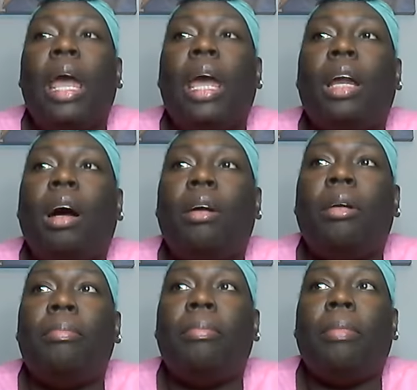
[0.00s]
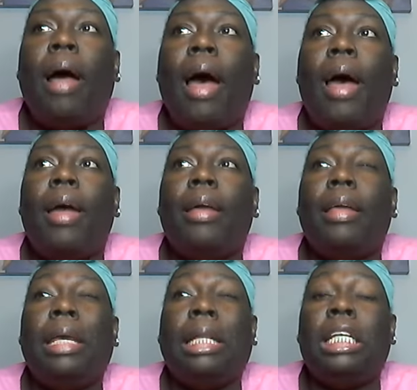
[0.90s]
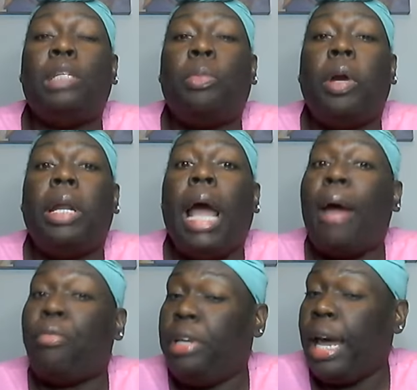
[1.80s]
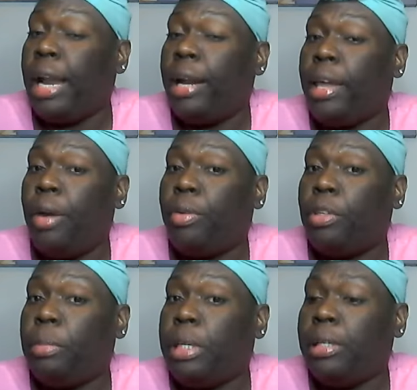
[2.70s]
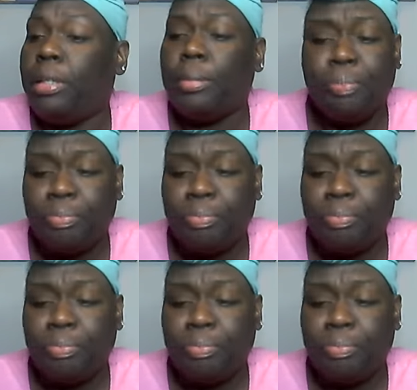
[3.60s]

and um, I at this point I really got out of character because